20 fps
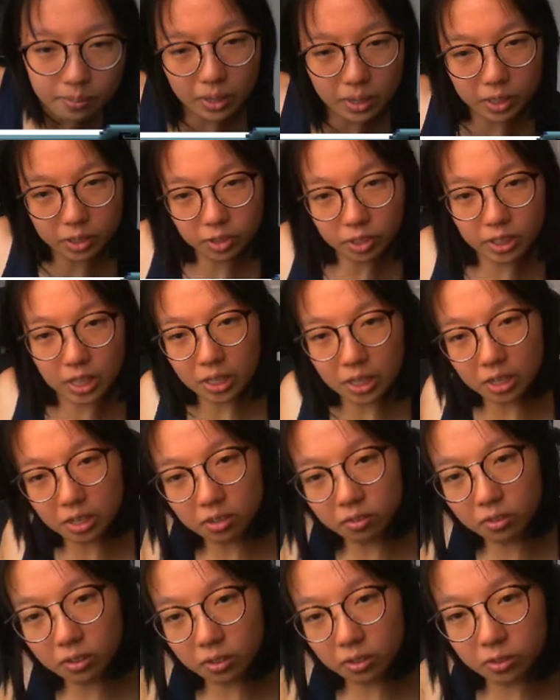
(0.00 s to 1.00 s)
not sure that any
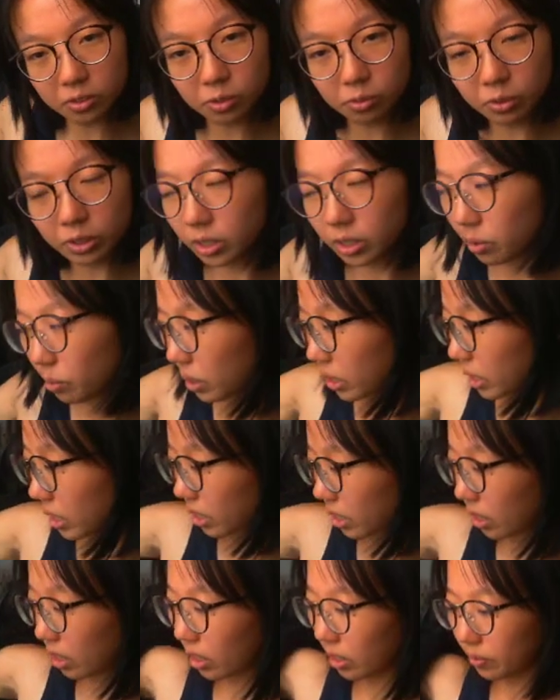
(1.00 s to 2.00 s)
of those really work
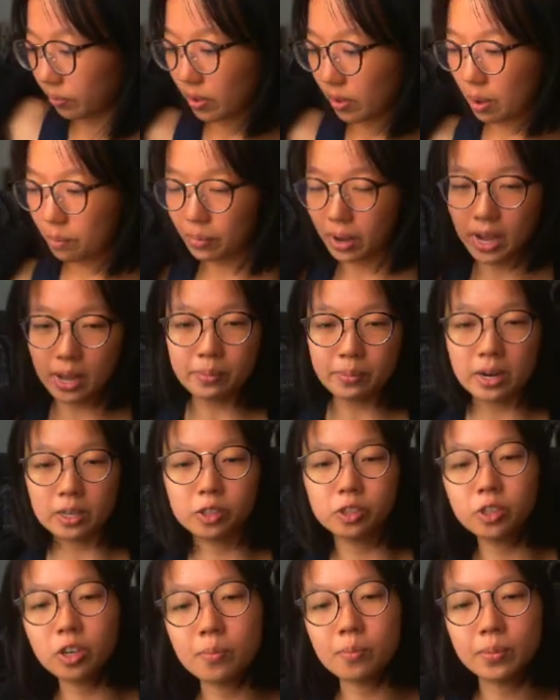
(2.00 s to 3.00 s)
here. And by I'm not
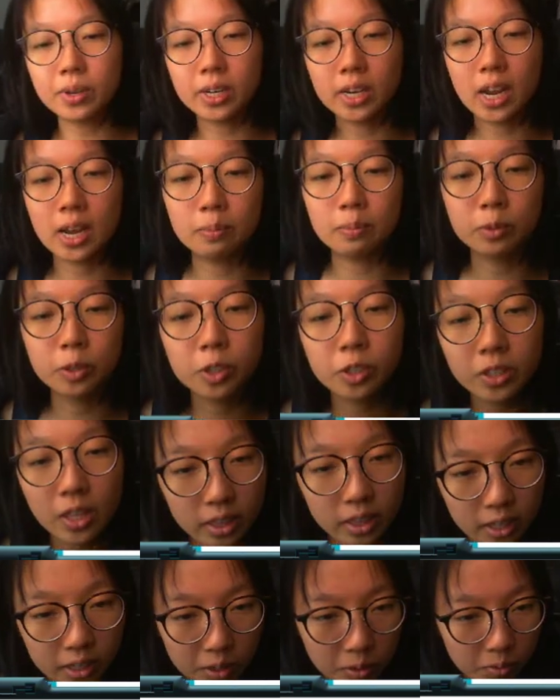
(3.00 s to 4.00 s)
sure, I mean I'm sure that
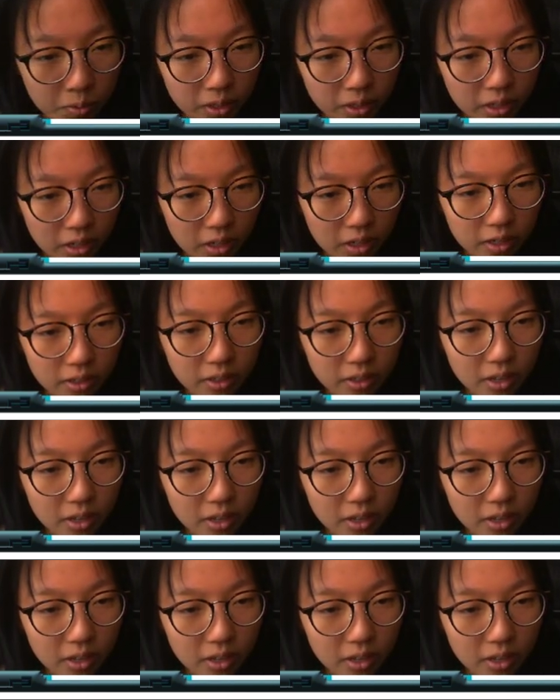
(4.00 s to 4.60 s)
they don't work here.